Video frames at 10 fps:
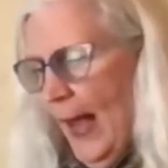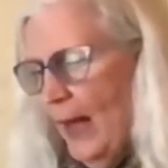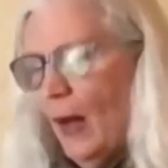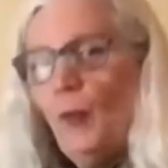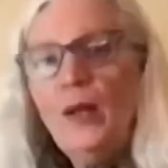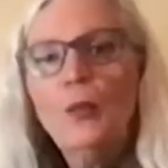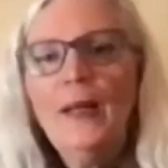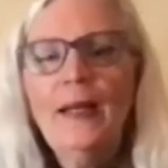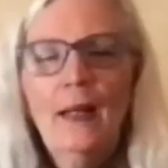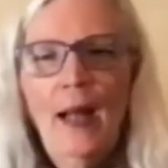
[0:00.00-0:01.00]
and that we
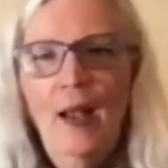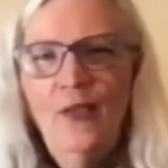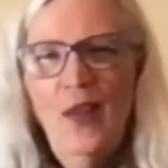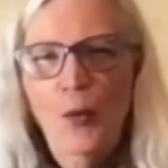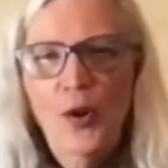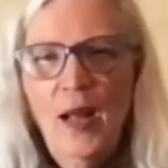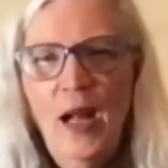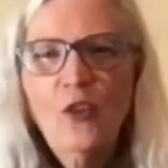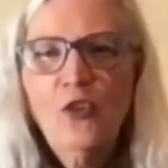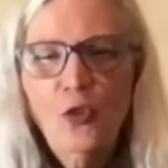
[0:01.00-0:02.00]
realize that we're
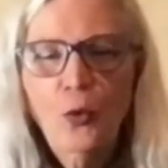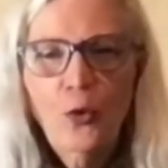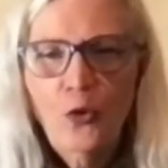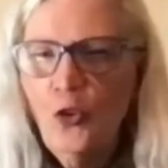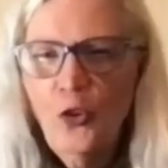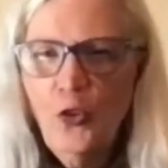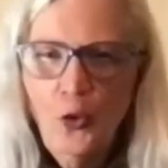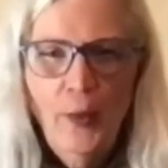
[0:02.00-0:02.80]
not just